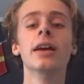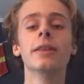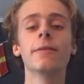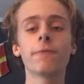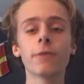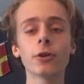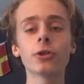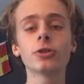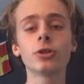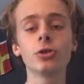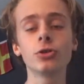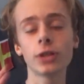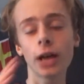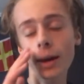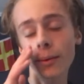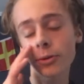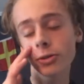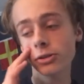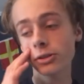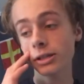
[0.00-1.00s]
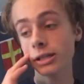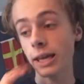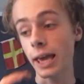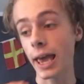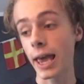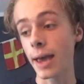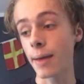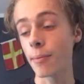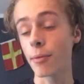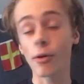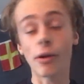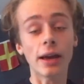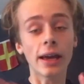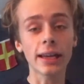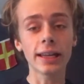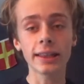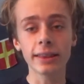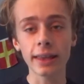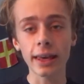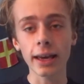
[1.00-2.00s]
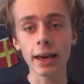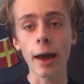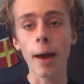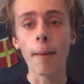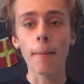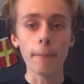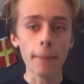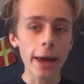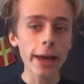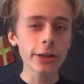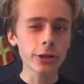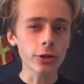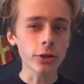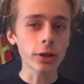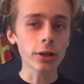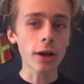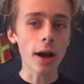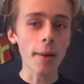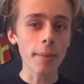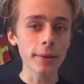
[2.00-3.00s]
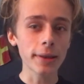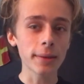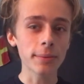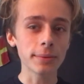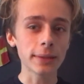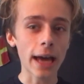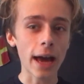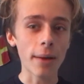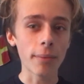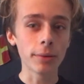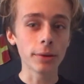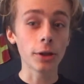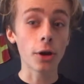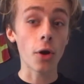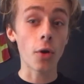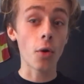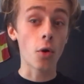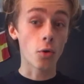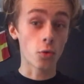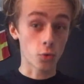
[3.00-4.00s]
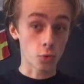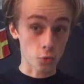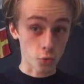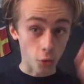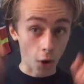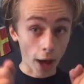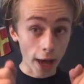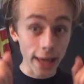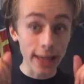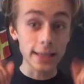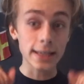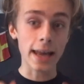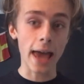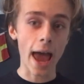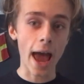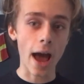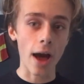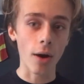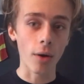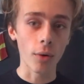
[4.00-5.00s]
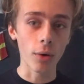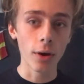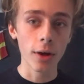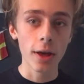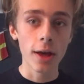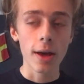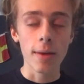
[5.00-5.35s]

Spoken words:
The first two chapters of the game or anything, make sure to comment them down below right now,